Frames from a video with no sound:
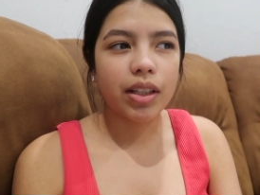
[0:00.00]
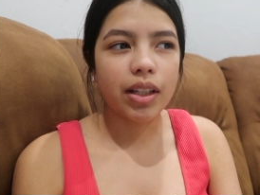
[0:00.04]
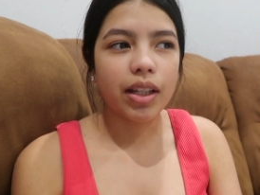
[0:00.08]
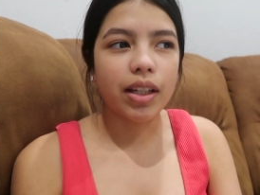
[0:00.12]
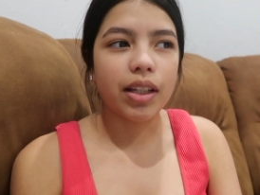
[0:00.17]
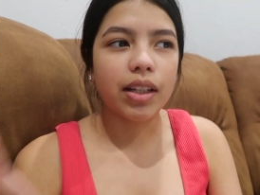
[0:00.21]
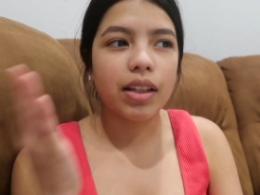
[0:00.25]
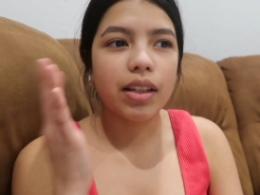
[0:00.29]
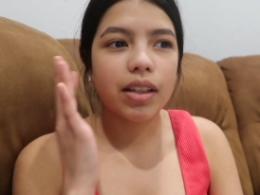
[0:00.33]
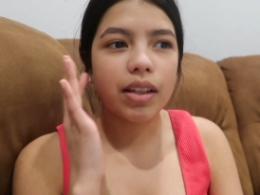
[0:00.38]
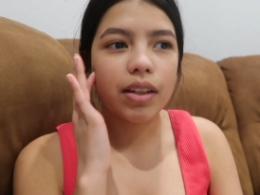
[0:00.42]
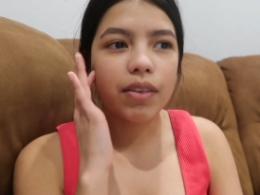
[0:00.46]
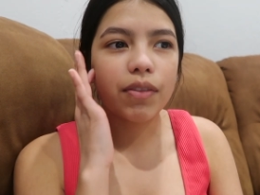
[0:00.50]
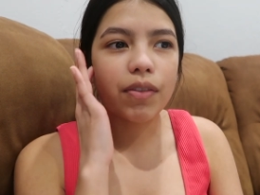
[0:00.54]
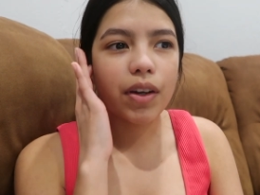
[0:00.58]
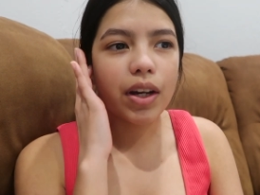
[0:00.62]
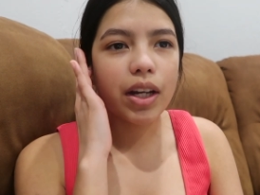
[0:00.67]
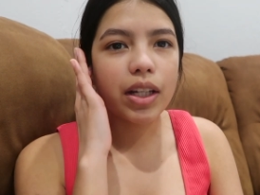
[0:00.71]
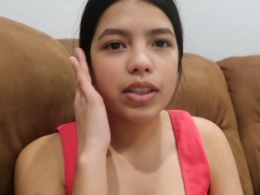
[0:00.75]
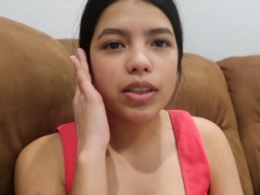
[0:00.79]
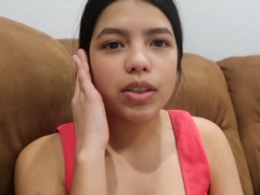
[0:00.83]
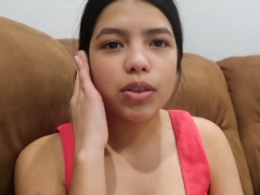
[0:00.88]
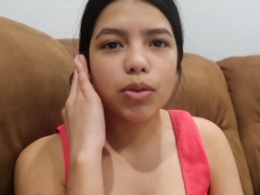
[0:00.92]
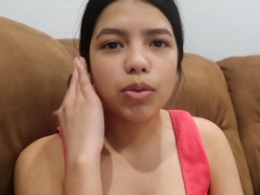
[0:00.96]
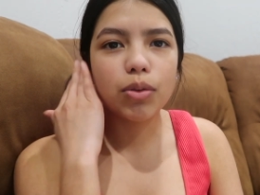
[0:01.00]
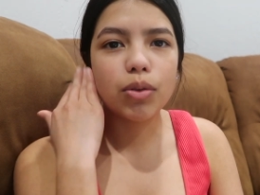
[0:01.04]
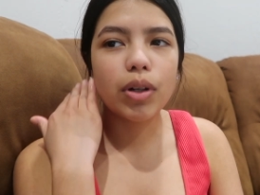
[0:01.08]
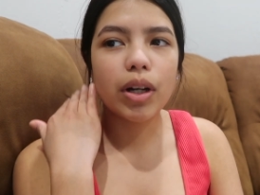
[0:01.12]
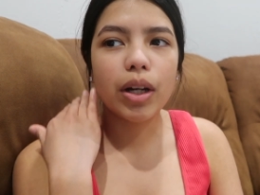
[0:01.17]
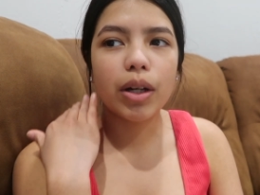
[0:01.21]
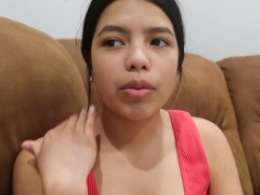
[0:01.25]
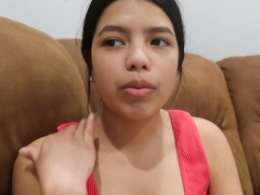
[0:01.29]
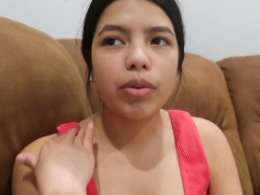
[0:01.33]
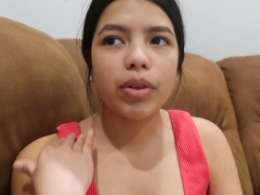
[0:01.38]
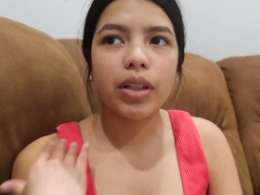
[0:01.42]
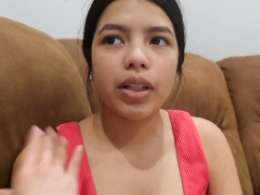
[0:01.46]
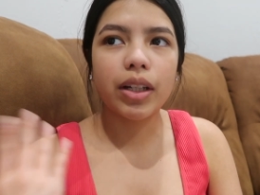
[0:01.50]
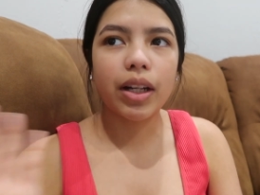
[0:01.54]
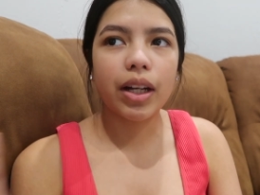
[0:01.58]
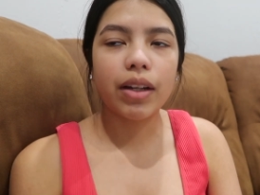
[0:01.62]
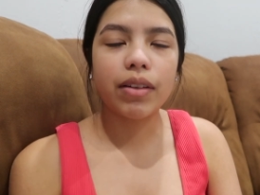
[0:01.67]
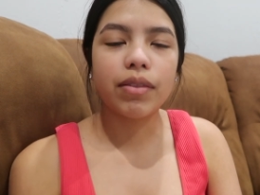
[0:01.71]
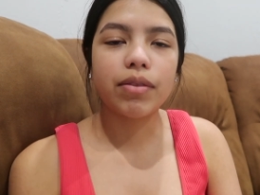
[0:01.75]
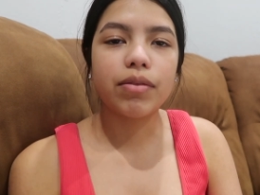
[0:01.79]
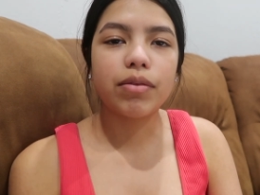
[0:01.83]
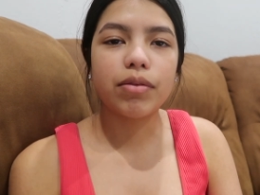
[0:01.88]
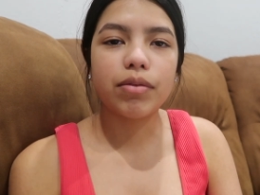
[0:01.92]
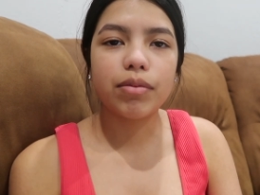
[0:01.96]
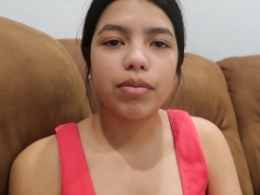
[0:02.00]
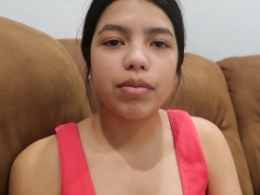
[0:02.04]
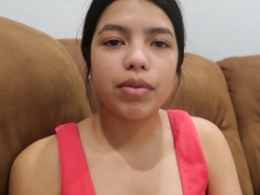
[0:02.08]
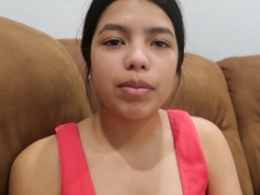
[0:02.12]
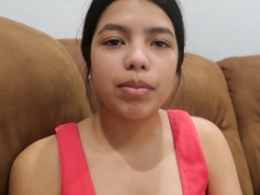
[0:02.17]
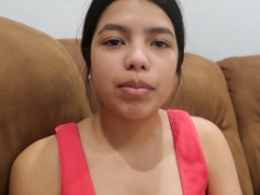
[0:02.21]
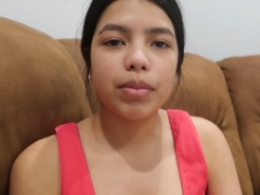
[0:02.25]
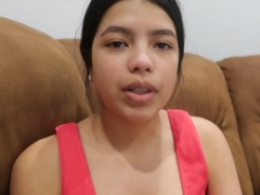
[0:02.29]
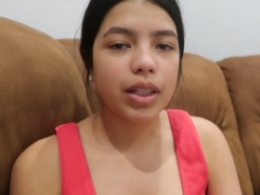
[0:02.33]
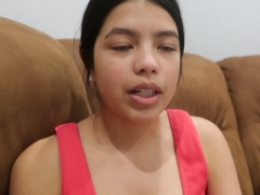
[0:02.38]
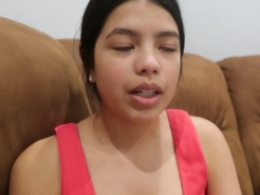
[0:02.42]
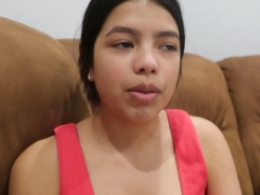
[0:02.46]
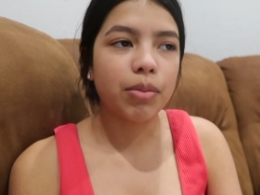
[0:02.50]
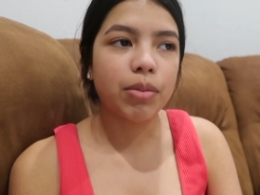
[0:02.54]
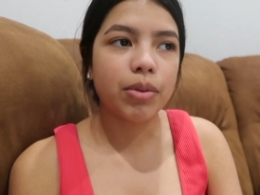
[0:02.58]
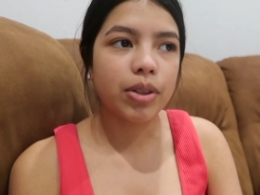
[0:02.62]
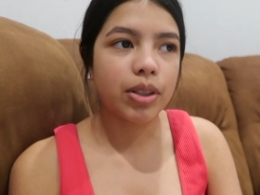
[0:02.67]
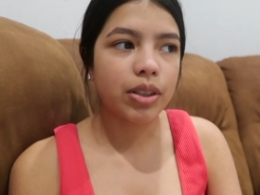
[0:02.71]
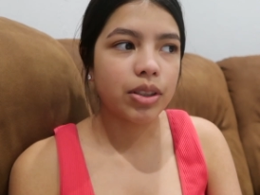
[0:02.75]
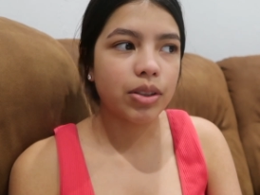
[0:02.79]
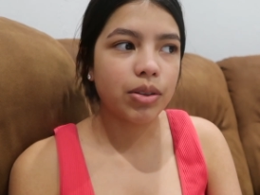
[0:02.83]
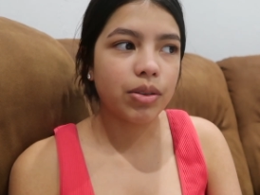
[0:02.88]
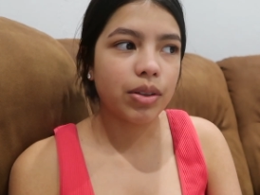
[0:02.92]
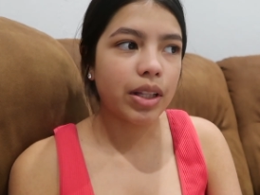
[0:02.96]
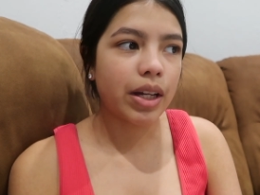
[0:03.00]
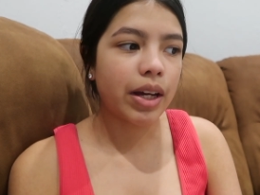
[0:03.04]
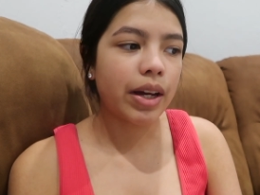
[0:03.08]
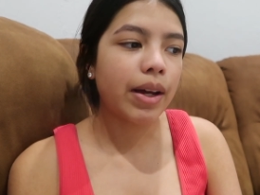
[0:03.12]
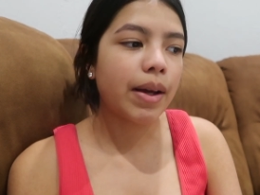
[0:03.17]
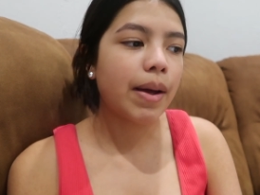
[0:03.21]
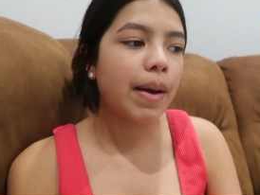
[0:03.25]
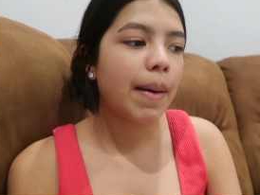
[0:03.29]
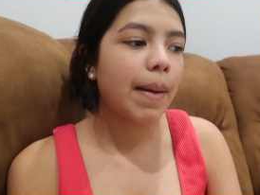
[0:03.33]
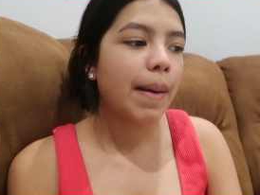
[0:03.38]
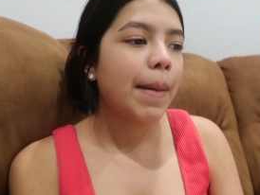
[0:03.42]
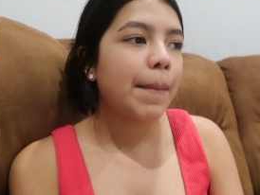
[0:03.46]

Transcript: Like if I had school, I wouldn't have been able to do that.